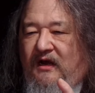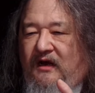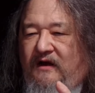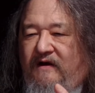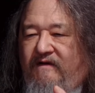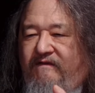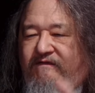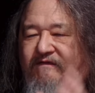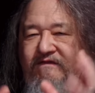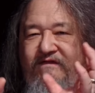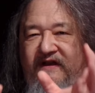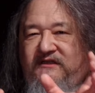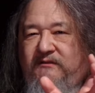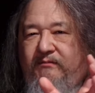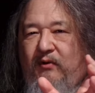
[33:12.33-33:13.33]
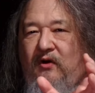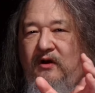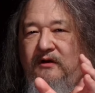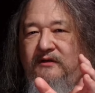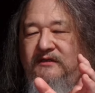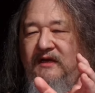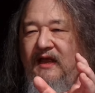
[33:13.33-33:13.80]
of fixed
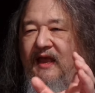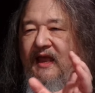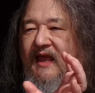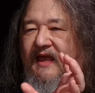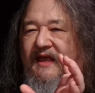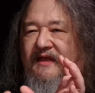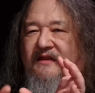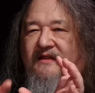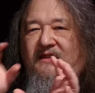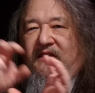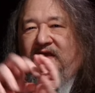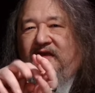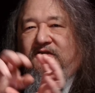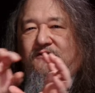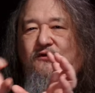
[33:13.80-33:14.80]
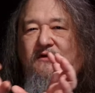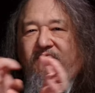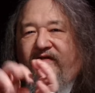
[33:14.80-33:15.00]
parts and these sort